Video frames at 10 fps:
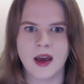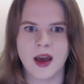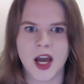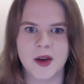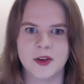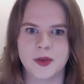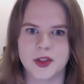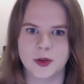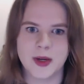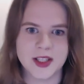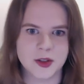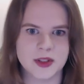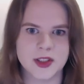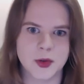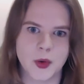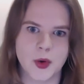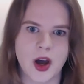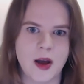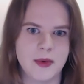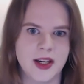However, for the remainder of this talk,
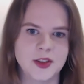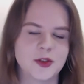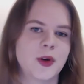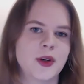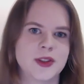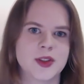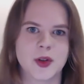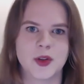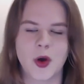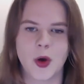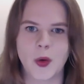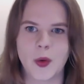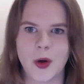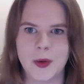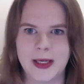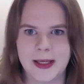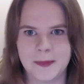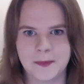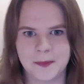I'm going to focus on urql only.